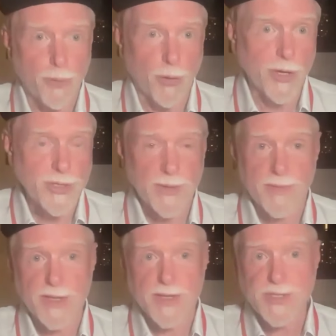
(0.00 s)
push
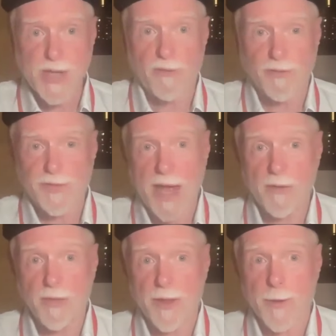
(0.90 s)
the self
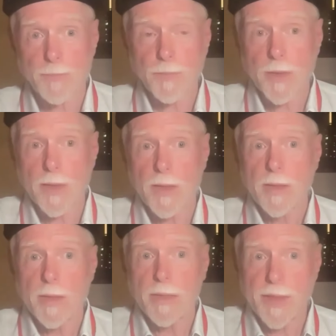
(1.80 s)
down there,
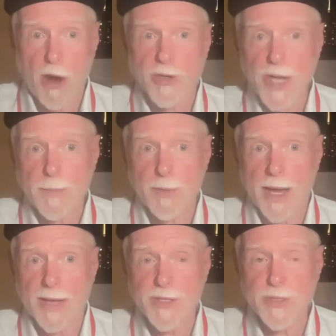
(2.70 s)
the archetypal
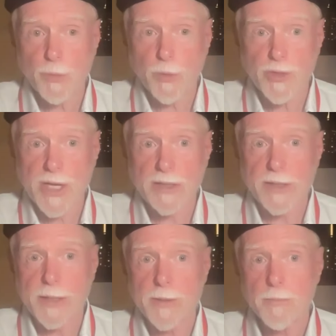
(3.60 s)
consciousness will
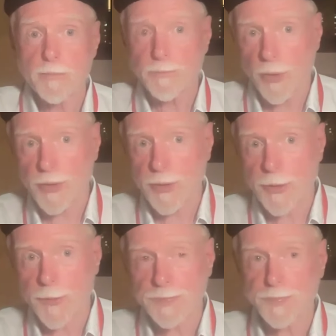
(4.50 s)
gently pull
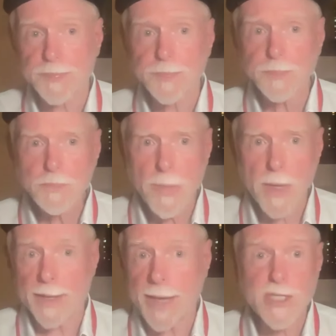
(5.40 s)
you.
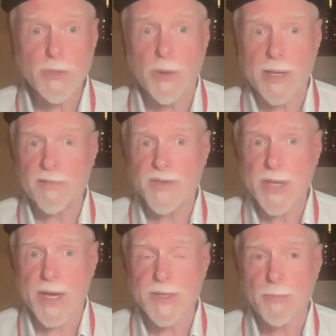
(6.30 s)
And again, I just want to
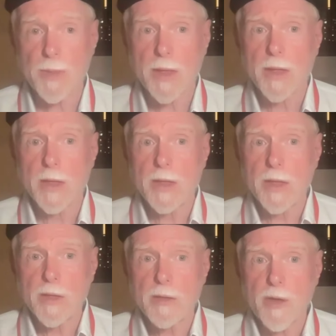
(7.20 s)
emphasize,
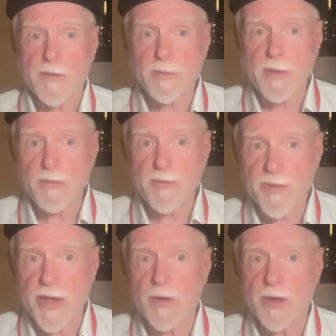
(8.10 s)
you have to be
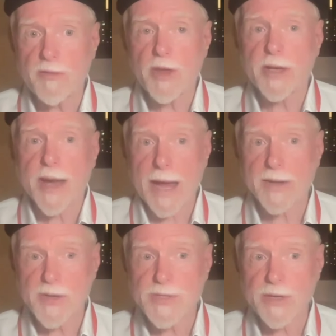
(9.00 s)
very, very
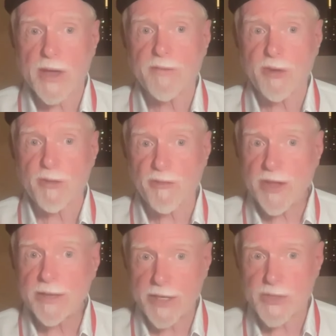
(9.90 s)
cognizant of your
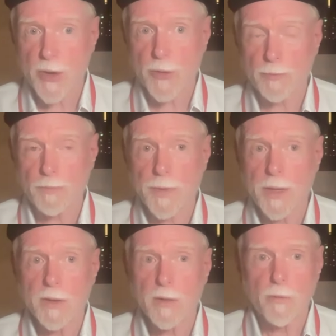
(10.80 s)
feeling tone.
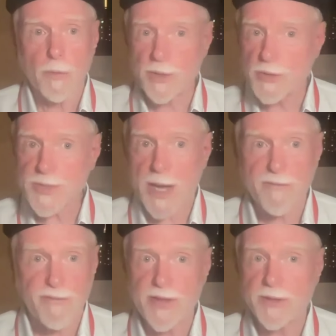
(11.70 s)
When you
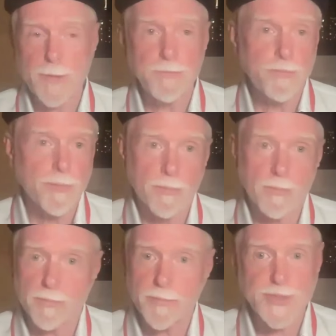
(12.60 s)
stop feeling,
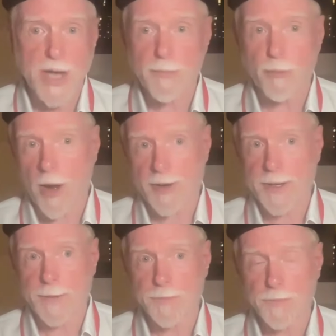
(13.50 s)
stop
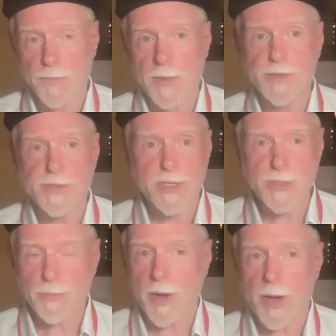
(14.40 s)
walking.
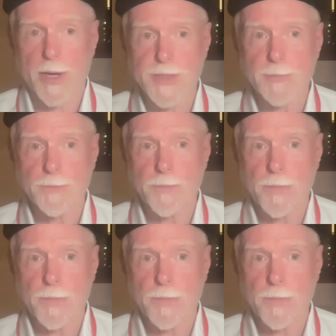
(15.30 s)
Just pause